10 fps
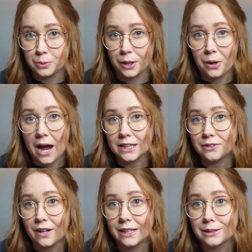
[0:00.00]
We don't
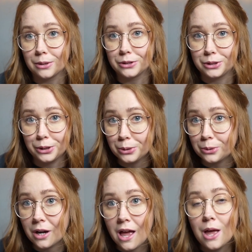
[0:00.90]
activate
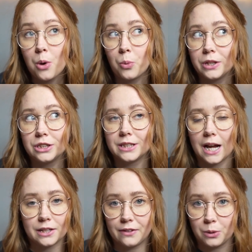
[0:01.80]
two, we just
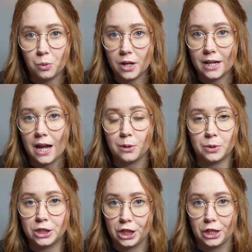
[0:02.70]
activate one and
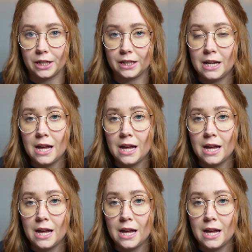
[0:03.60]
we share it.